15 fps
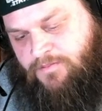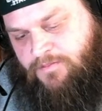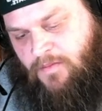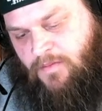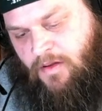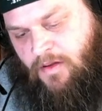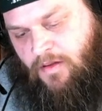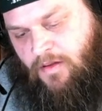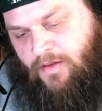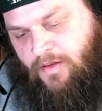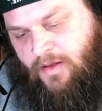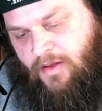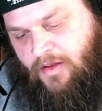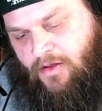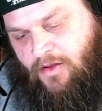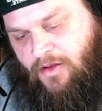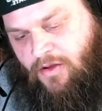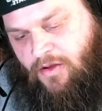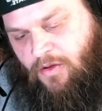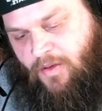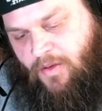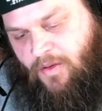the
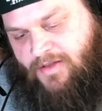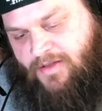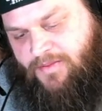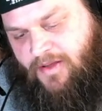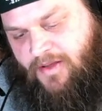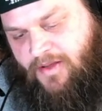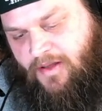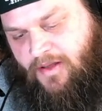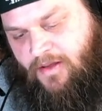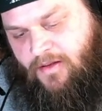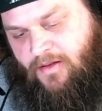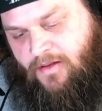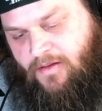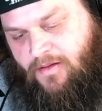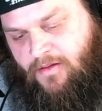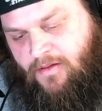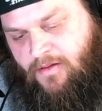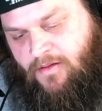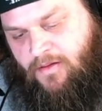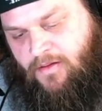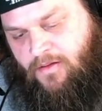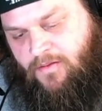QSP
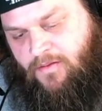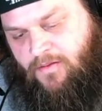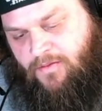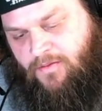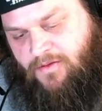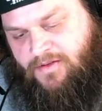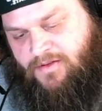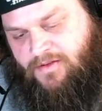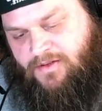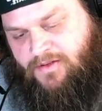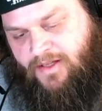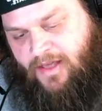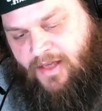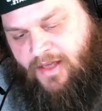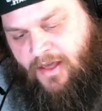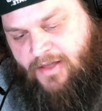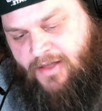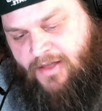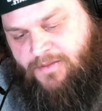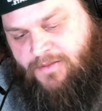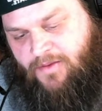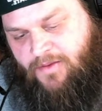versus the KSP
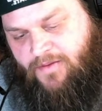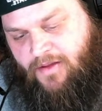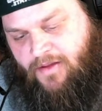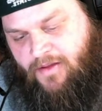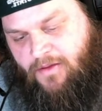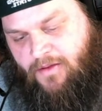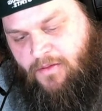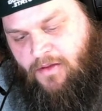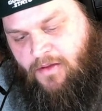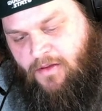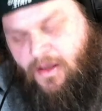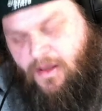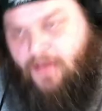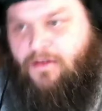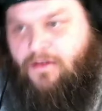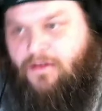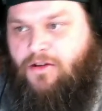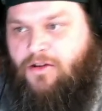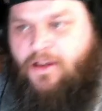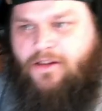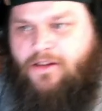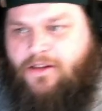value, and you need to
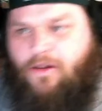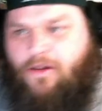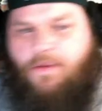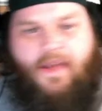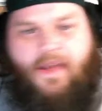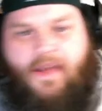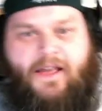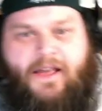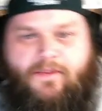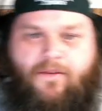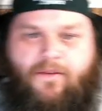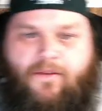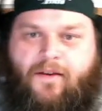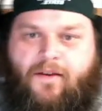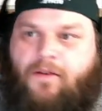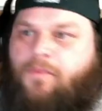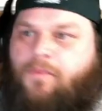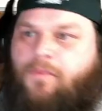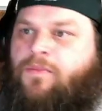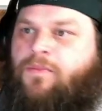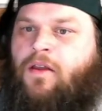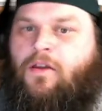know the KSP value.
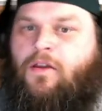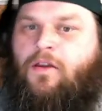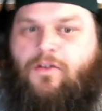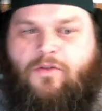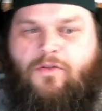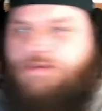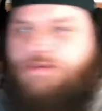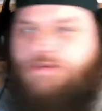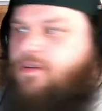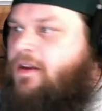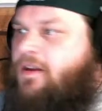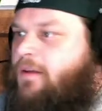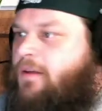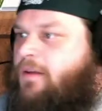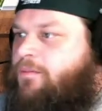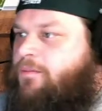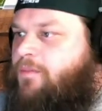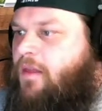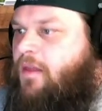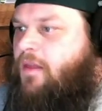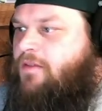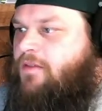Usually, there's a
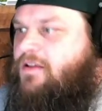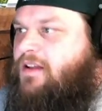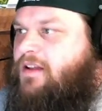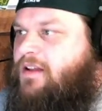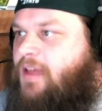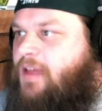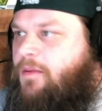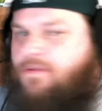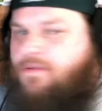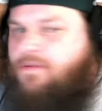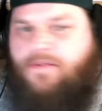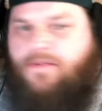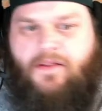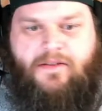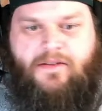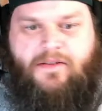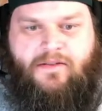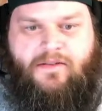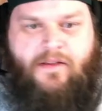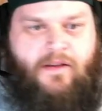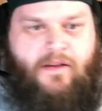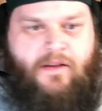lot of tables for this.
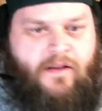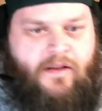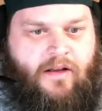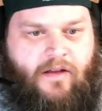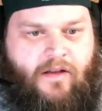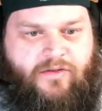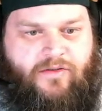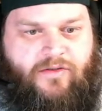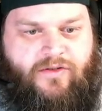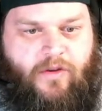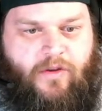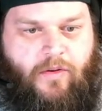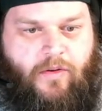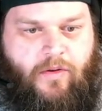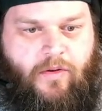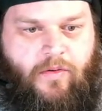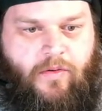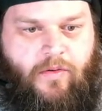I'll show you